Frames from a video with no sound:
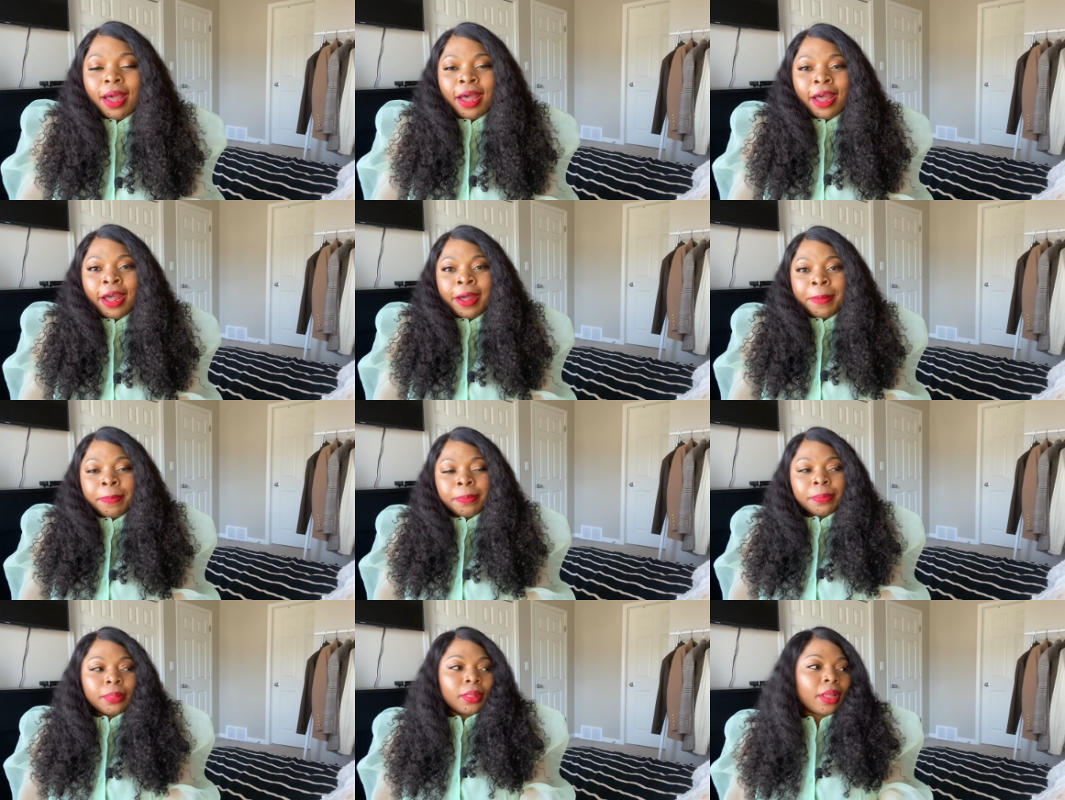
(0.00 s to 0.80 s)

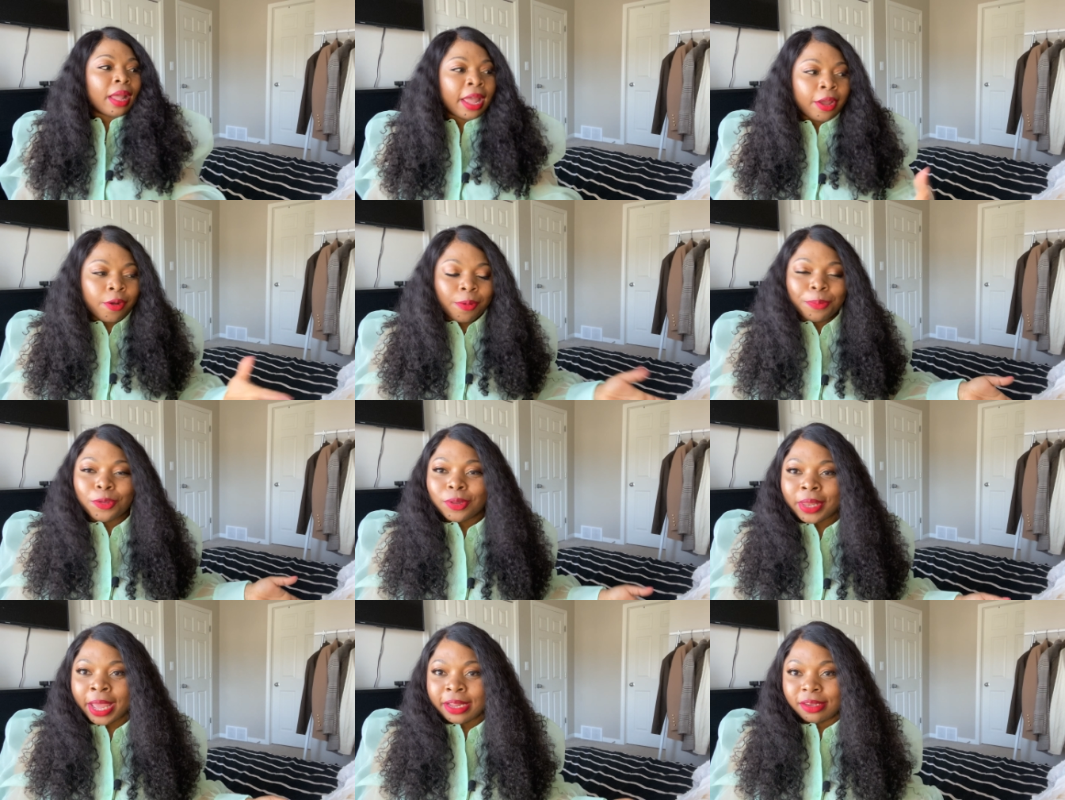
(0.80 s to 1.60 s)
Um, I
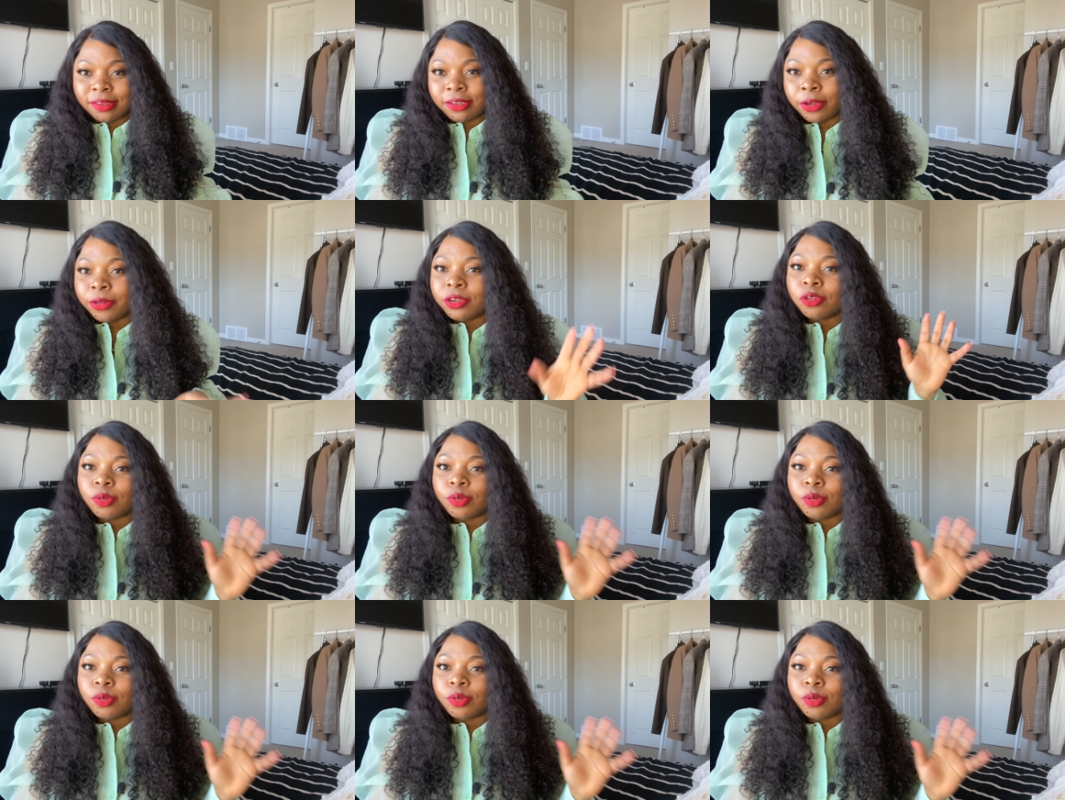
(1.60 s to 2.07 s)
hope you like this haul.